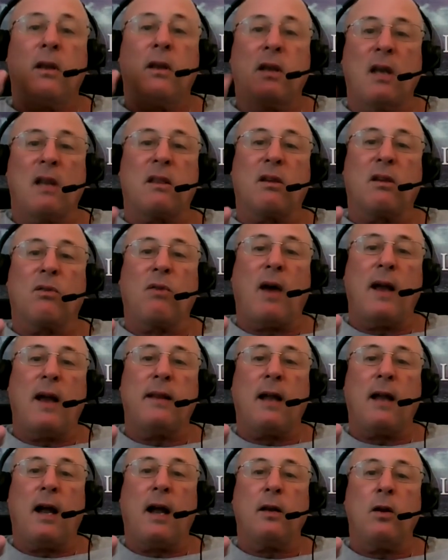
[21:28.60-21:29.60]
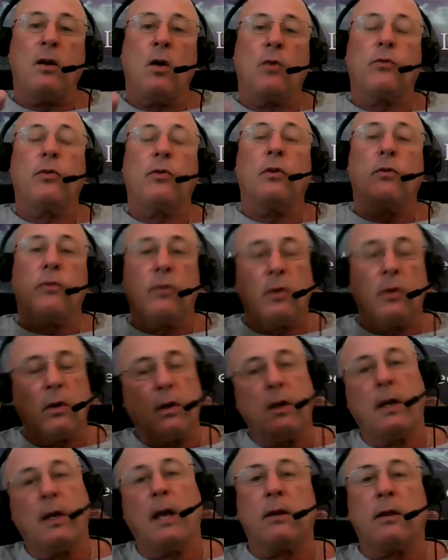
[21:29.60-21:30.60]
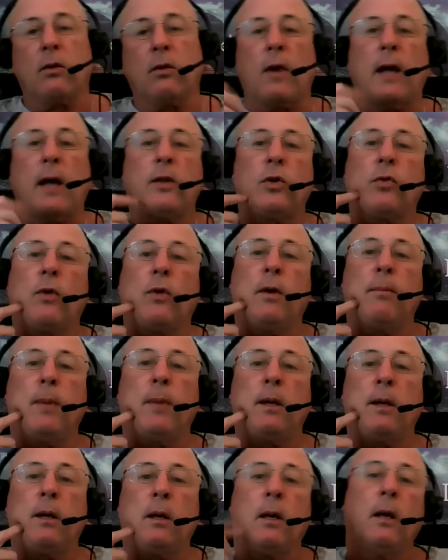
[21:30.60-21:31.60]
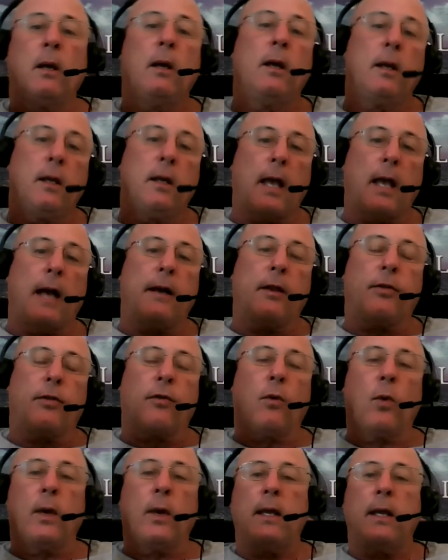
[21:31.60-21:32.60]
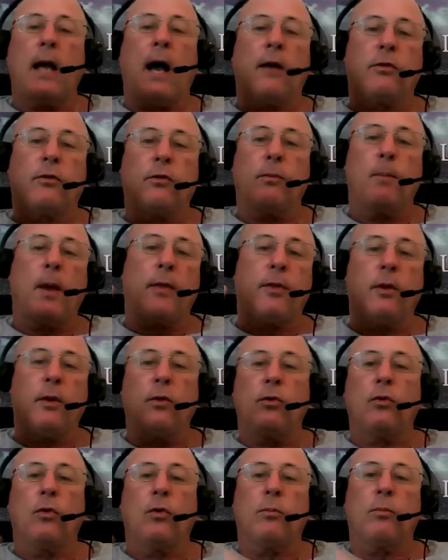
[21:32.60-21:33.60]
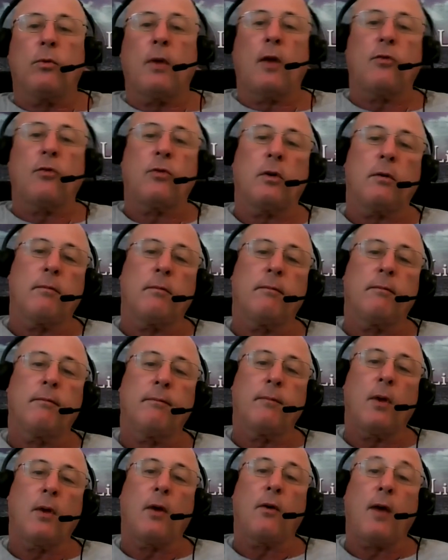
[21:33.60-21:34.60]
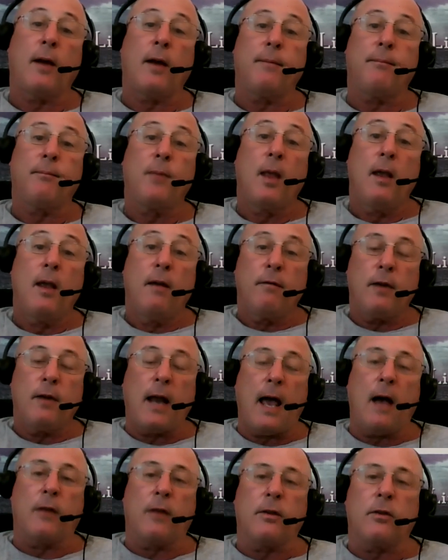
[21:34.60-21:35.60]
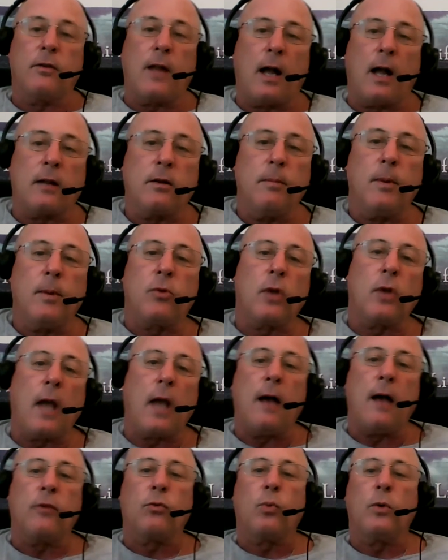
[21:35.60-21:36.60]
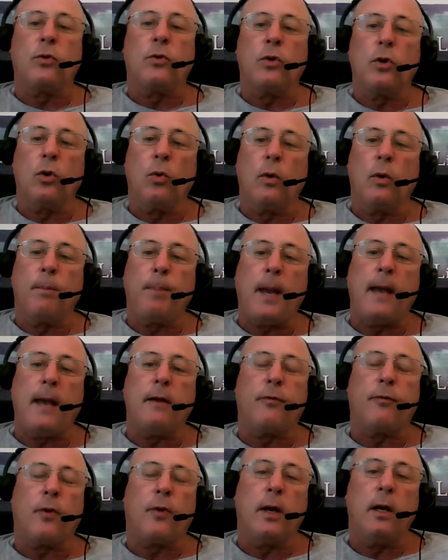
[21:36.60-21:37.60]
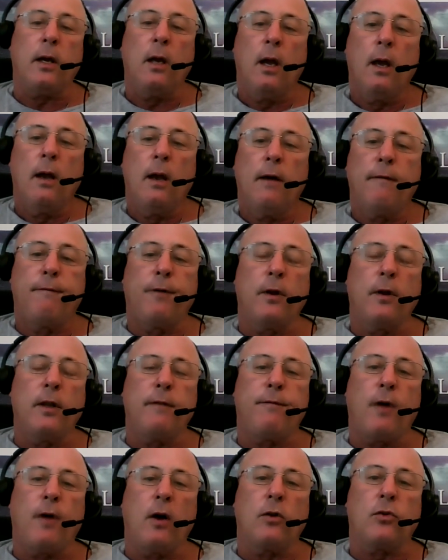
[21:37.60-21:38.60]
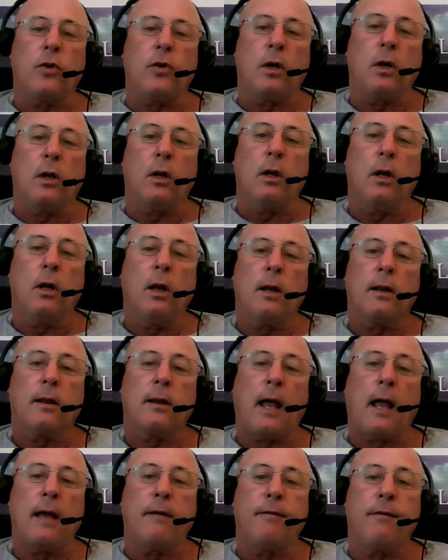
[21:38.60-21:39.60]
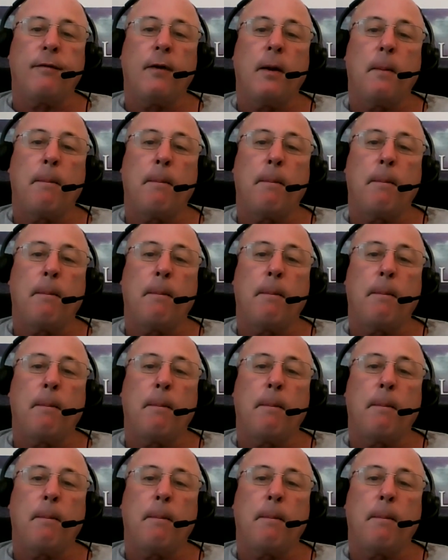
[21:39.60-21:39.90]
Get the right diagnosis, get the right treatment, get it through a Yass Method Zoom session. All right? For now, this is Dr. Mitchell Yass wishing you a pain-free, fully functional life.